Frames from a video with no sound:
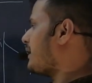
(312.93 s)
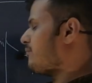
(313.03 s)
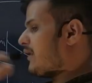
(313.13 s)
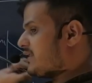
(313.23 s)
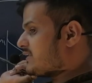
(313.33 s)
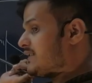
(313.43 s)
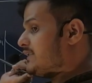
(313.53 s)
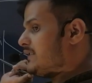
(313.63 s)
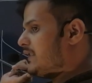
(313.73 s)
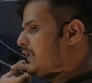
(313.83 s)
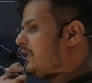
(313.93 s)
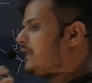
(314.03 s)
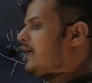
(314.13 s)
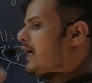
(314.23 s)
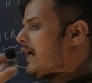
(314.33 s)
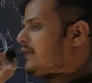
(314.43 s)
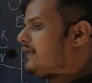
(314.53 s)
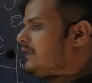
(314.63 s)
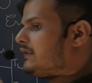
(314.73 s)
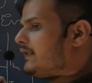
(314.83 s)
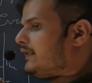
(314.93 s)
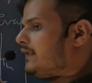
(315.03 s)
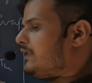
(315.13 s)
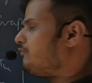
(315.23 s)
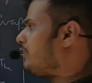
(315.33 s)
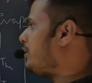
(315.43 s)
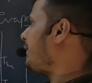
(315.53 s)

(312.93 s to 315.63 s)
minus TCE, and del TE will be